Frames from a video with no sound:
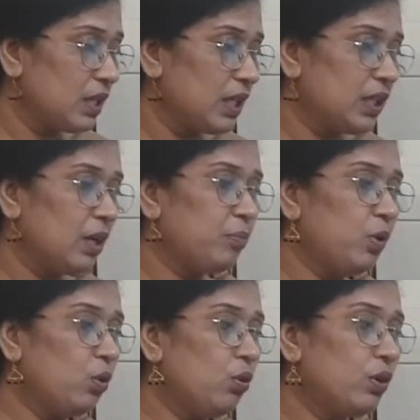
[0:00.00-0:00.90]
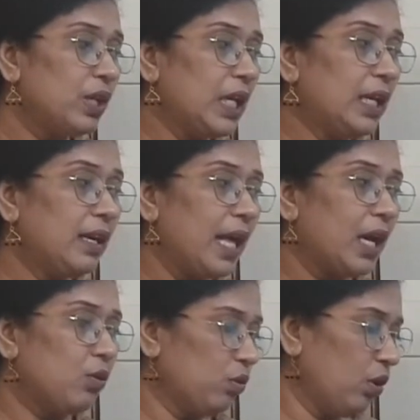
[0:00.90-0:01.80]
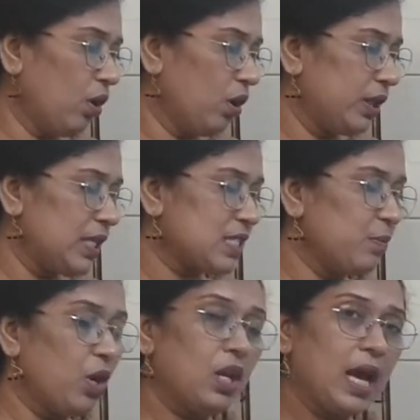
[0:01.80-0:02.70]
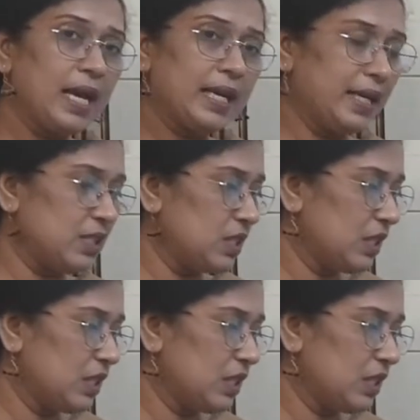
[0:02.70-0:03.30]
in a blue-green lagoon on a small island.